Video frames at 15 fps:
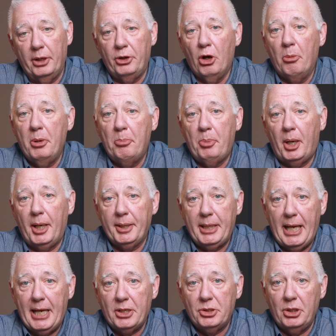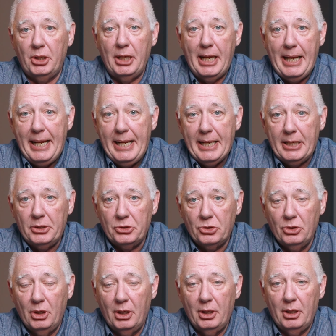Adobe Podcast
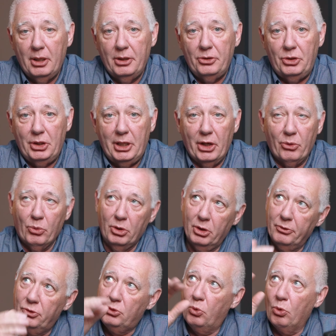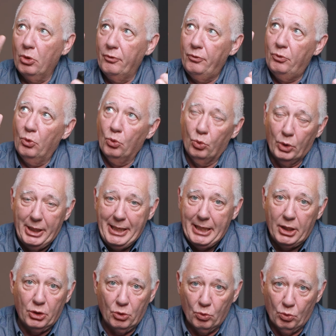Enhance to get rid of sort of the
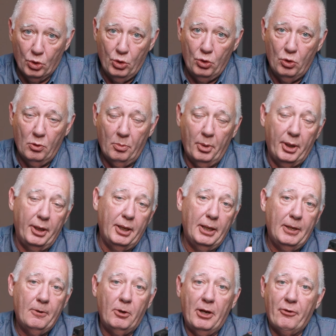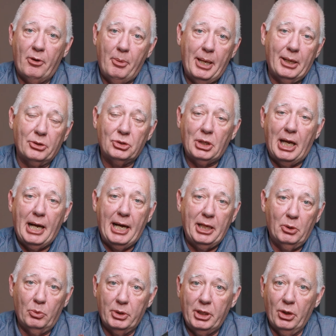ring in the room, and if I'm
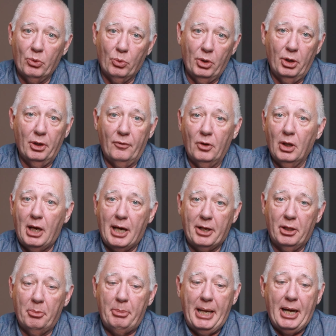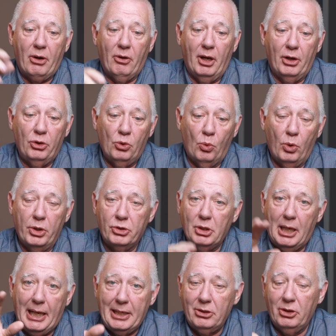outside, it will get rid of a lot of the background noise
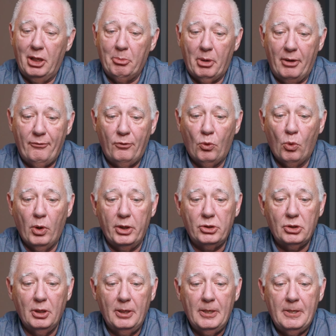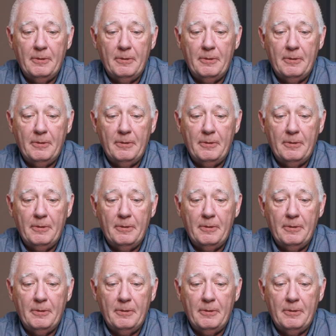and isolate my voice.